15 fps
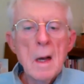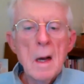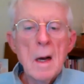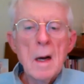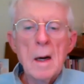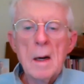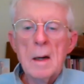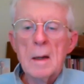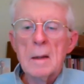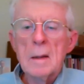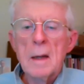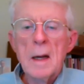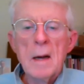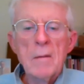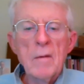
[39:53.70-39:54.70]

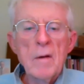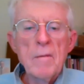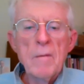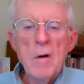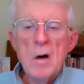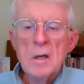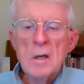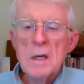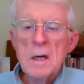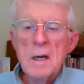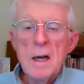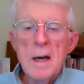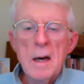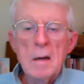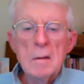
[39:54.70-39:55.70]
Every faucet
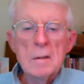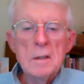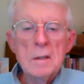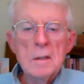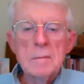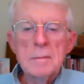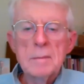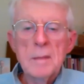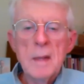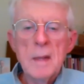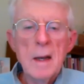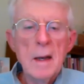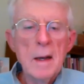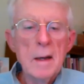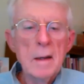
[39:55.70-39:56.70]
counts.
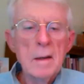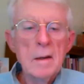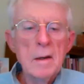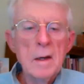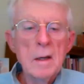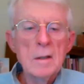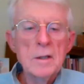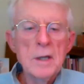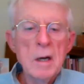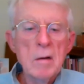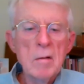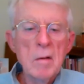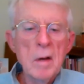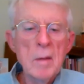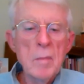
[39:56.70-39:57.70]
And
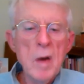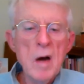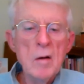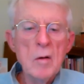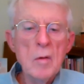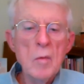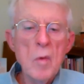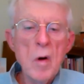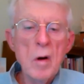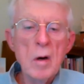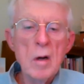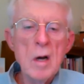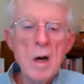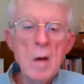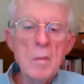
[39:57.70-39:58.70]
generally bottled
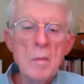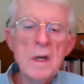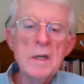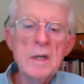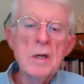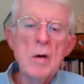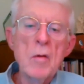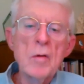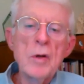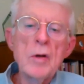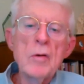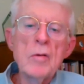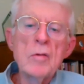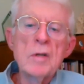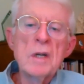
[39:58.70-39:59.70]
water companies don't
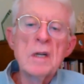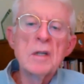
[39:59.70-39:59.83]
use as